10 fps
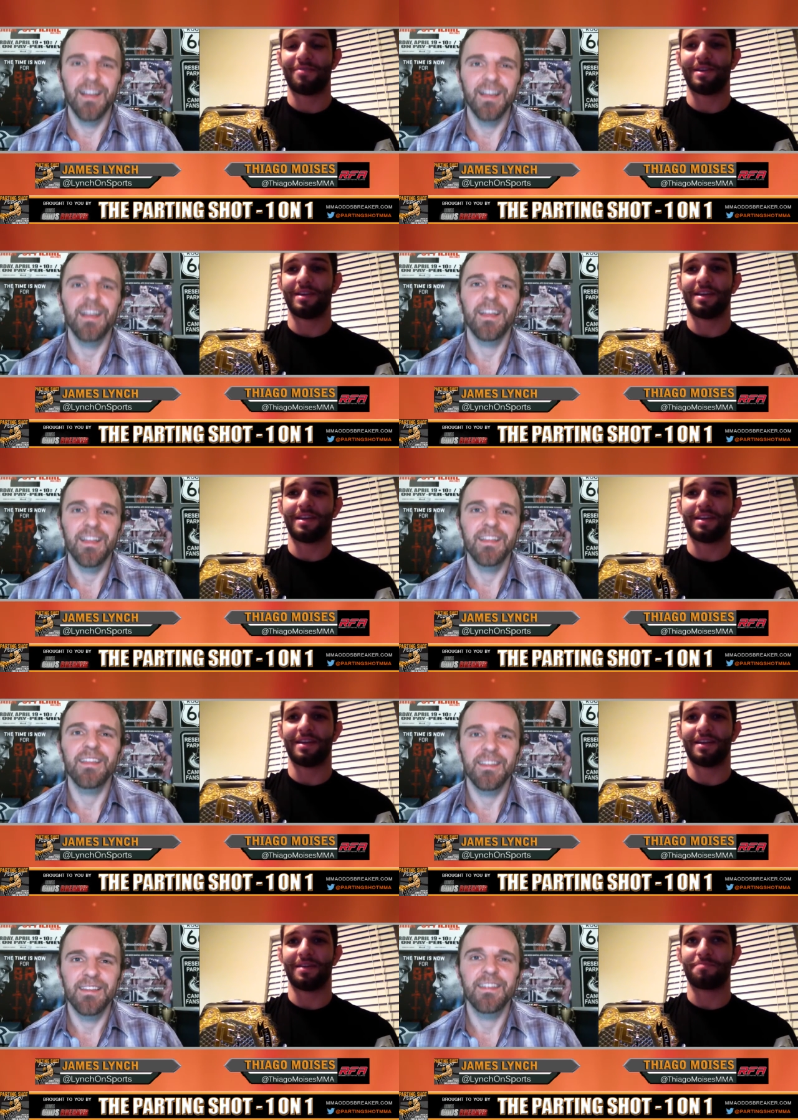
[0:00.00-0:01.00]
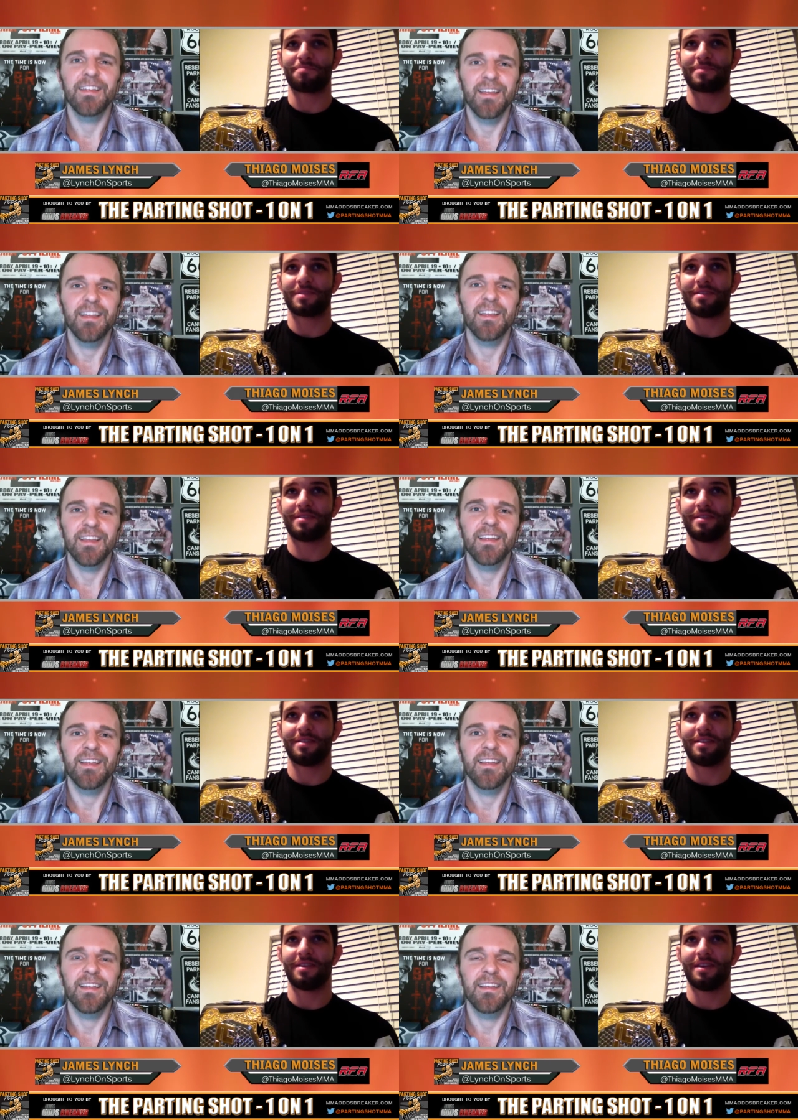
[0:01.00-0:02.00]
Speaker 1: cool. When he
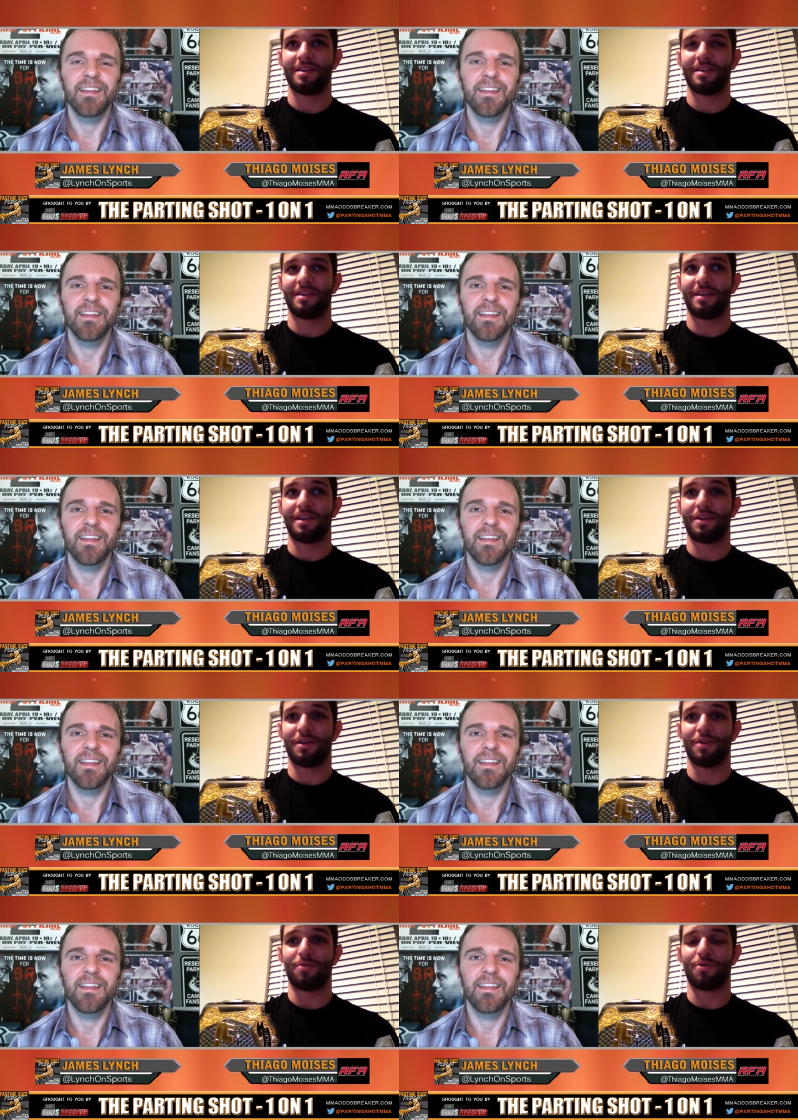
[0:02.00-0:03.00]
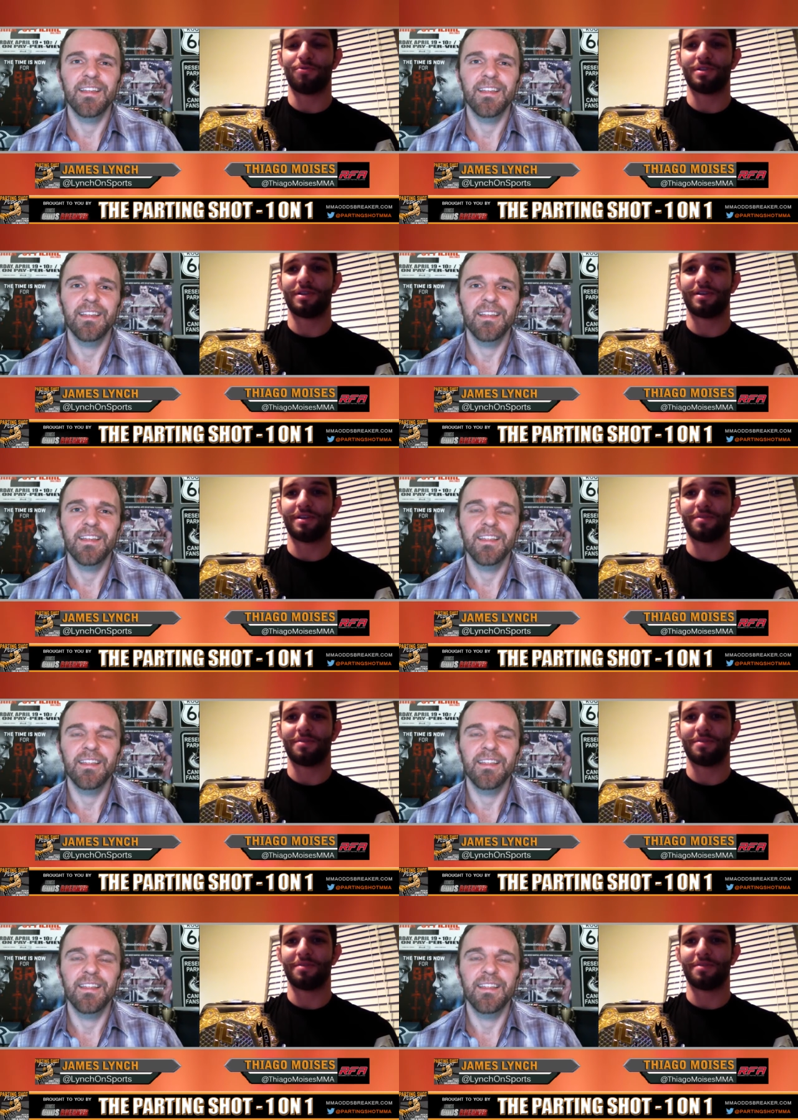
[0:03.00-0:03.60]
he he wrote